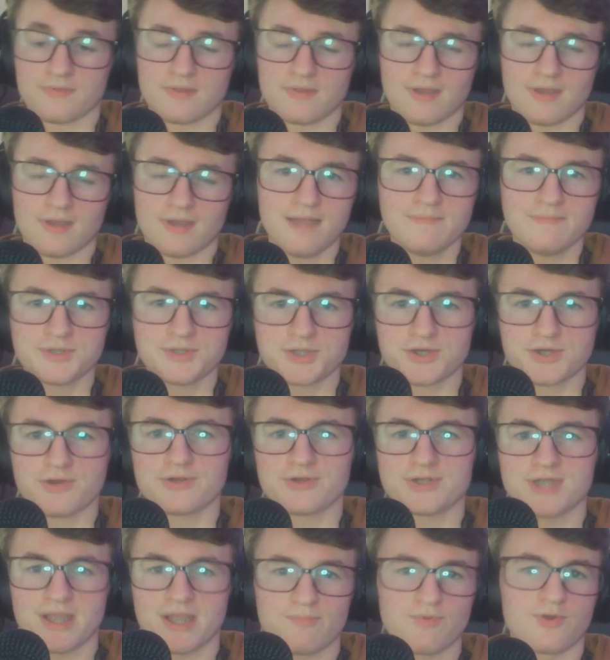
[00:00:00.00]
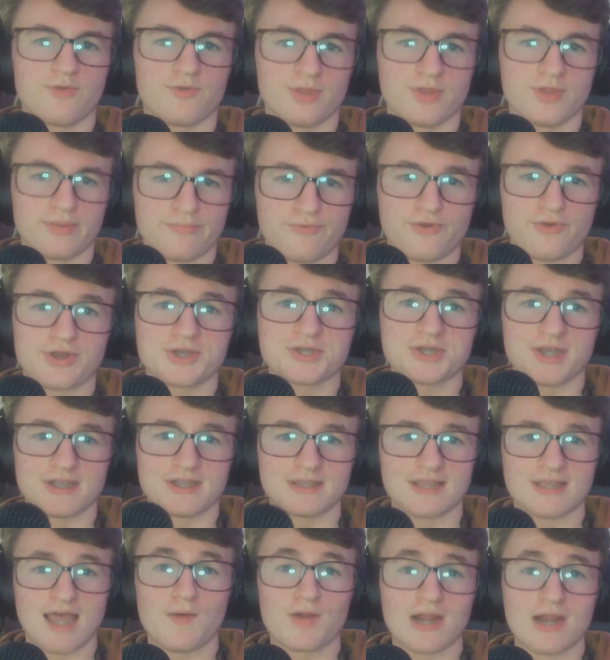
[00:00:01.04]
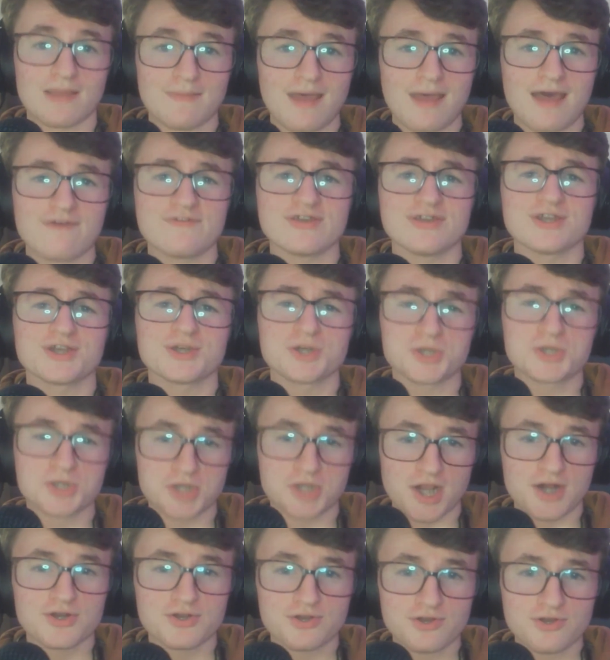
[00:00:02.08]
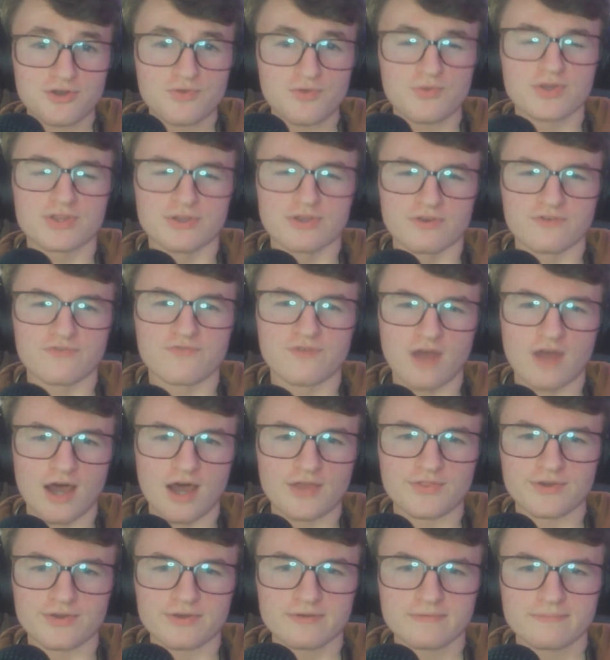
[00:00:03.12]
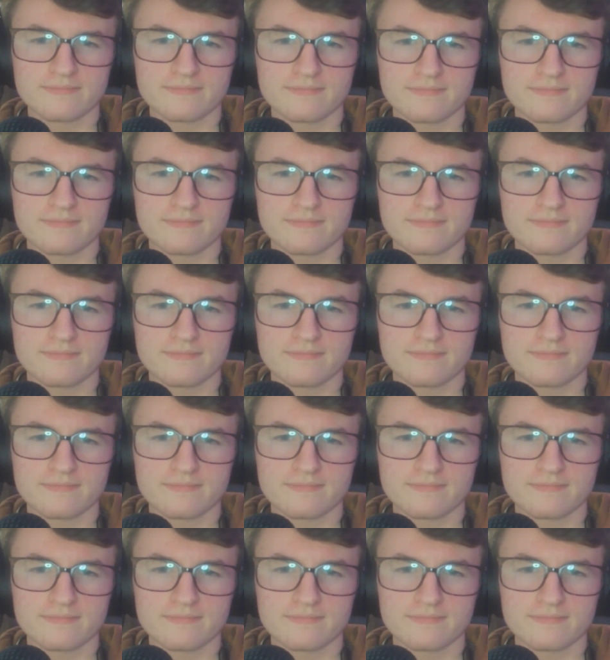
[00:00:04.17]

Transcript: I'm sure Deborah will appreciate that when I'm having gender with her father.